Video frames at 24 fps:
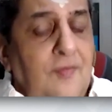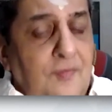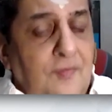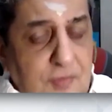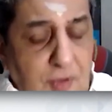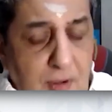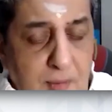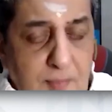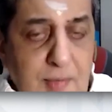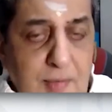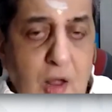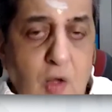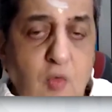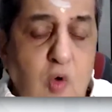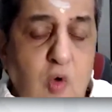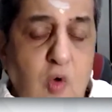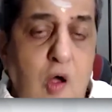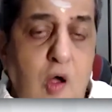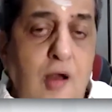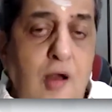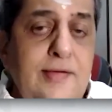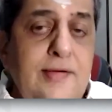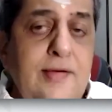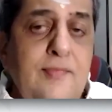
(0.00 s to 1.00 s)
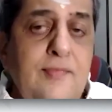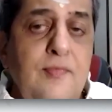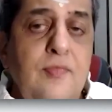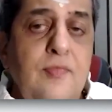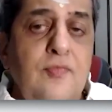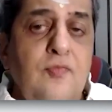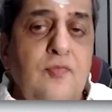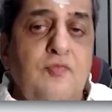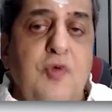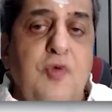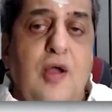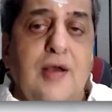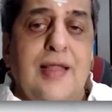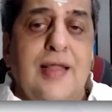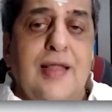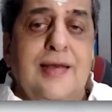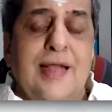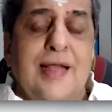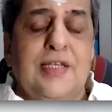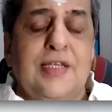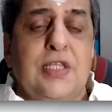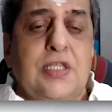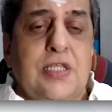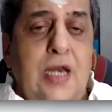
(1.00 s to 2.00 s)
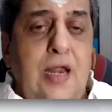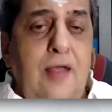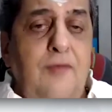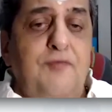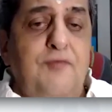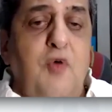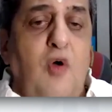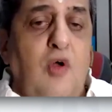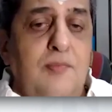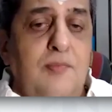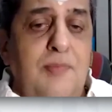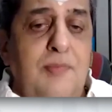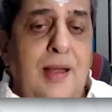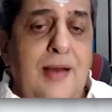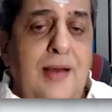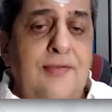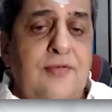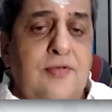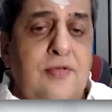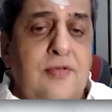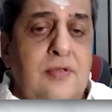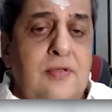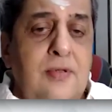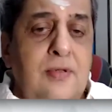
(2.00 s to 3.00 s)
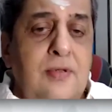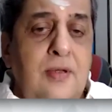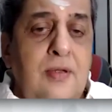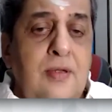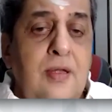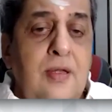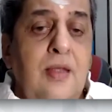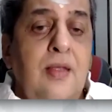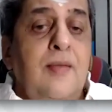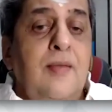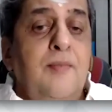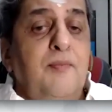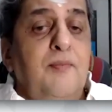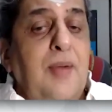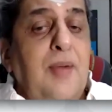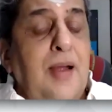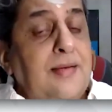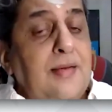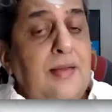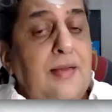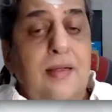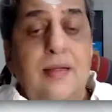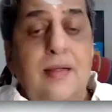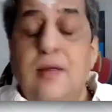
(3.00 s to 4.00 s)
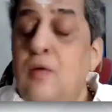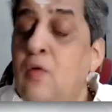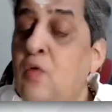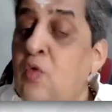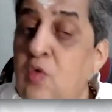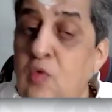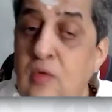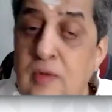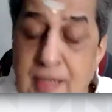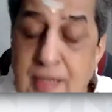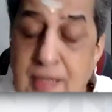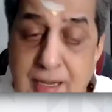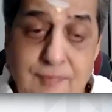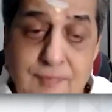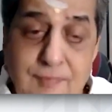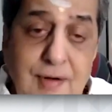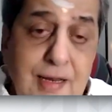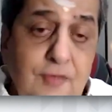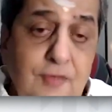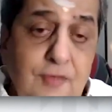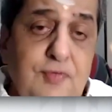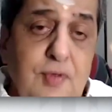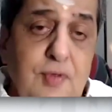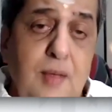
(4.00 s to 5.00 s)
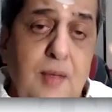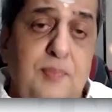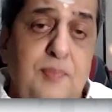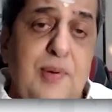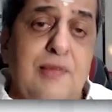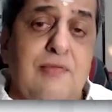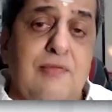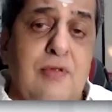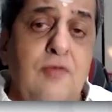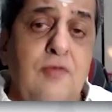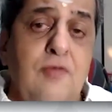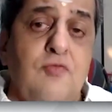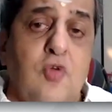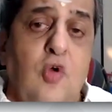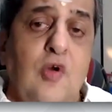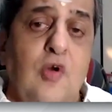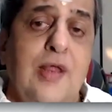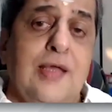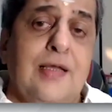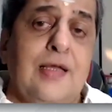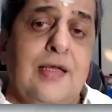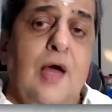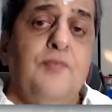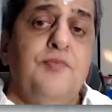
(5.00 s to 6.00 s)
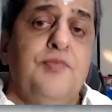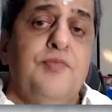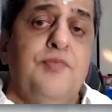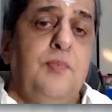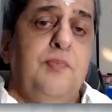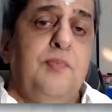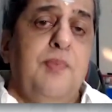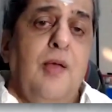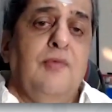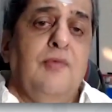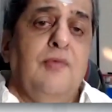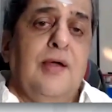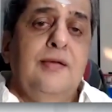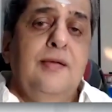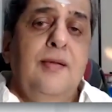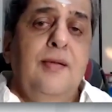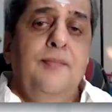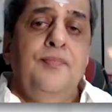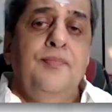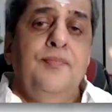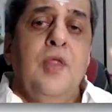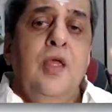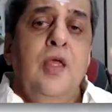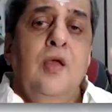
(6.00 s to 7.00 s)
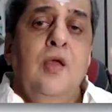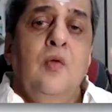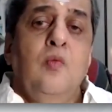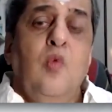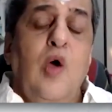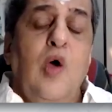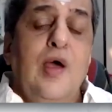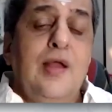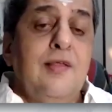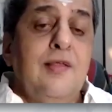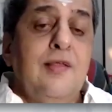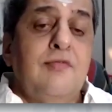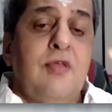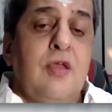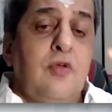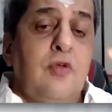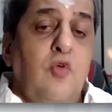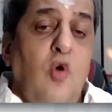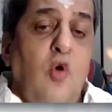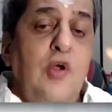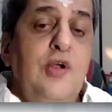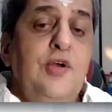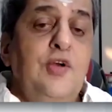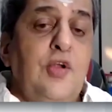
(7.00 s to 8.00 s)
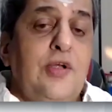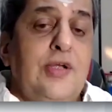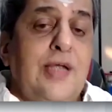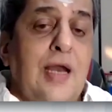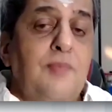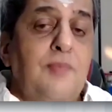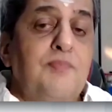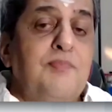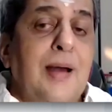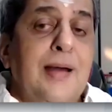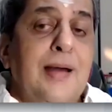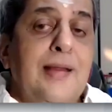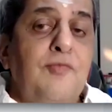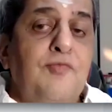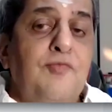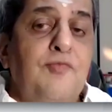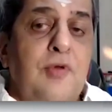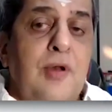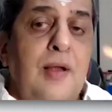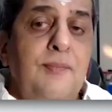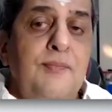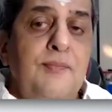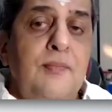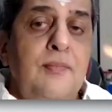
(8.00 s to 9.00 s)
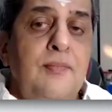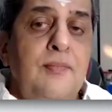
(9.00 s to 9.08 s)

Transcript: from now on for the next 3-4 months. But even if President Solih comes to power, where is he going to get money from?